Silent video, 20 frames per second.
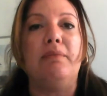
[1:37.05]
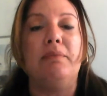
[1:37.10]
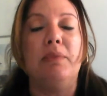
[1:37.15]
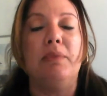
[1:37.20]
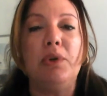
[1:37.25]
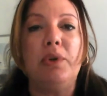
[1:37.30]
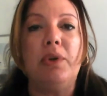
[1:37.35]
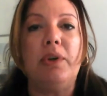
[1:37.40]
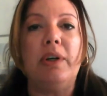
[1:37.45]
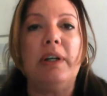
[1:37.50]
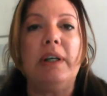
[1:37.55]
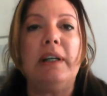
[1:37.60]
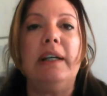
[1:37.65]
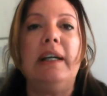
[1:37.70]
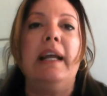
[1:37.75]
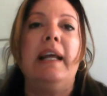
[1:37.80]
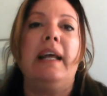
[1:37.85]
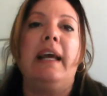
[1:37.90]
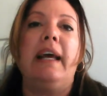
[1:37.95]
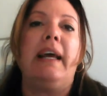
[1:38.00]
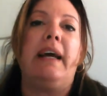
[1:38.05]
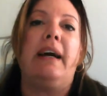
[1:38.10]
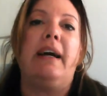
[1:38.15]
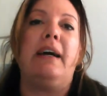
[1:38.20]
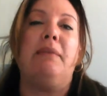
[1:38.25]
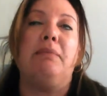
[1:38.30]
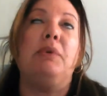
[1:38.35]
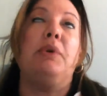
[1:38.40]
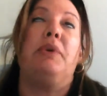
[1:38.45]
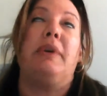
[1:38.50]

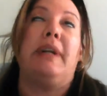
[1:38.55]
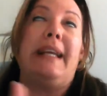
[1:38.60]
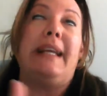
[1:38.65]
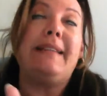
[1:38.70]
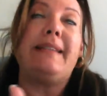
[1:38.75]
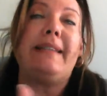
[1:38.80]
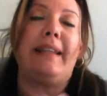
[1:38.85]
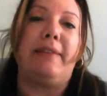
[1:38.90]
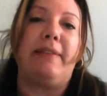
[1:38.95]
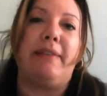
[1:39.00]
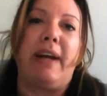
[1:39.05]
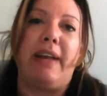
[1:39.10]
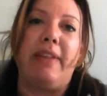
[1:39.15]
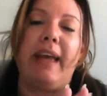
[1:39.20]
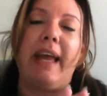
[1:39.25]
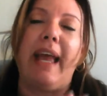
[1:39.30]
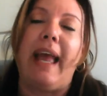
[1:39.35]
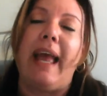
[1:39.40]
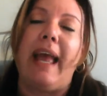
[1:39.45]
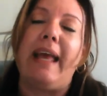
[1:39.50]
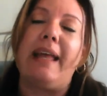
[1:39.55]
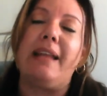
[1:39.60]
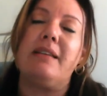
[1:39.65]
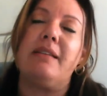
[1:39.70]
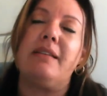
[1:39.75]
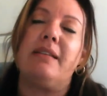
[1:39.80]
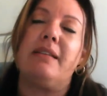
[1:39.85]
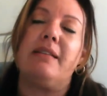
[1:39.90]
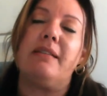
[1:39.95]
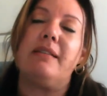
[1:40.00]
more easily, rather,
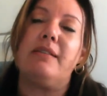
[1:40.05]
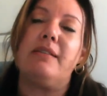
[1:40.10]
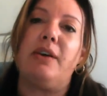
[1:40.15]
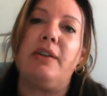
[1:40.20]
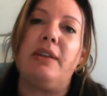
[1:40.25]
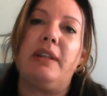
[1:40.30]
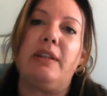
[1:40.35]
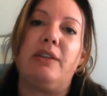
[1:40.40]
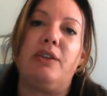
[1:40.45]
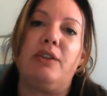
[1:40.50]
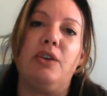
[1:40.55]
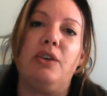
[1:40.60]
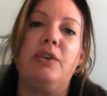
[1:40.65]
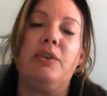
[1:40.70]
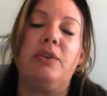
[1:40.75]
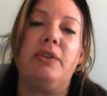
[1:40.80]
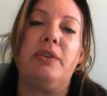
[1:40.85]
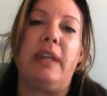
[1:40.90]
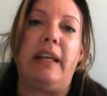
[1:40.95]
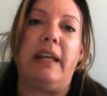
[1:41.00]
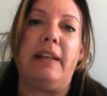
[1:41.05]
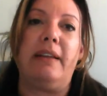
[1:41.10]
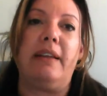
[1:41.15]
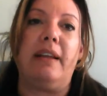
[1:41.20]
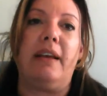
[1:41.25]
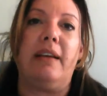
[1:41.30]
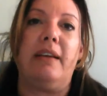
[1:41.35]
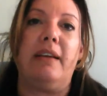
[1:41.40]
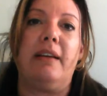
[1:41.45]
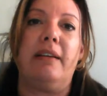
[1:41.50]
and so that Google
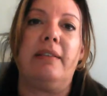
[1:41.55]
then